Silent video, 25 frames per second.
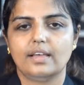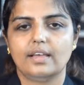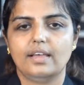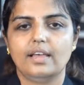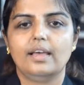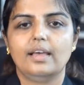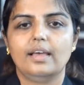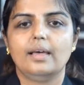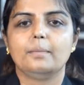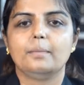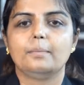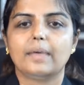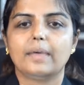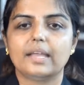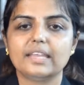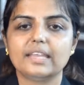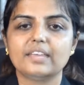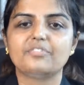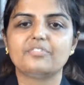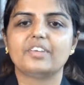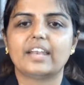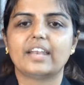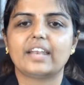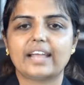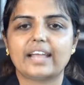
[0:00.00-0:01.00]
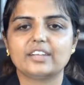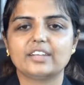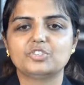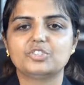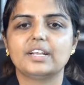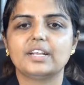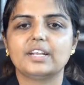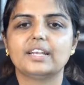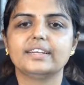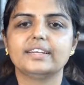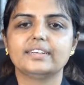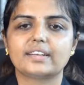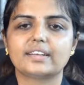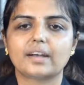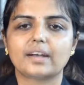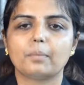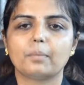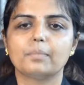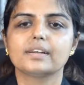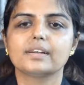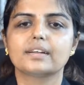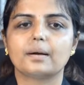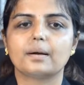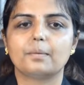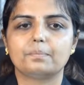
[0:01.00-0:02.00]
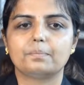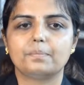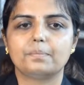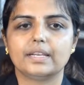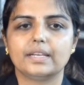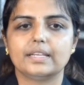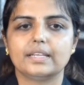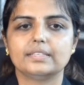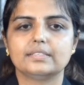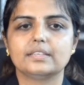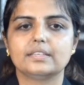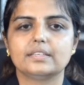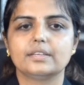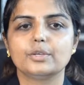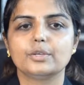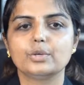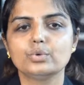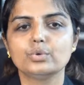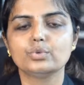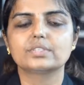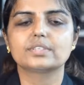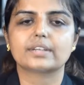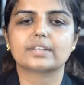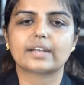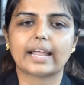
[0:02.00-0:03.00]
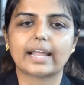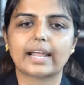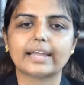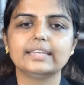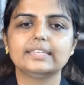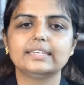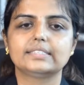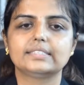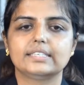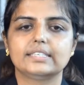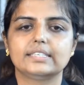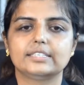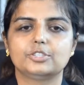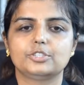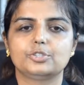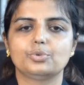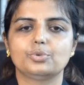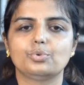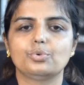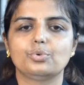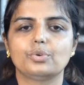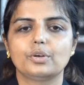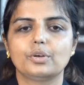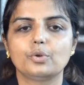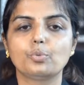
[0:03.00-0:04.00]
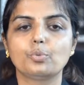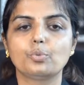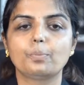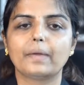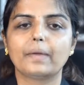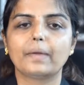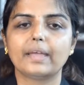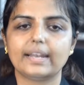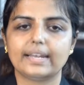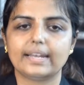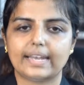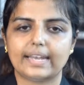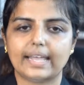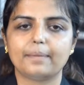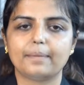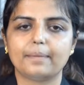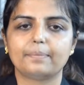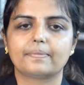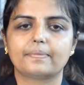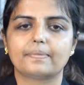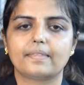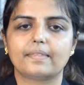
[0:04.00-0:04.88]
Many financially troubled companies use rights issue to pay debt,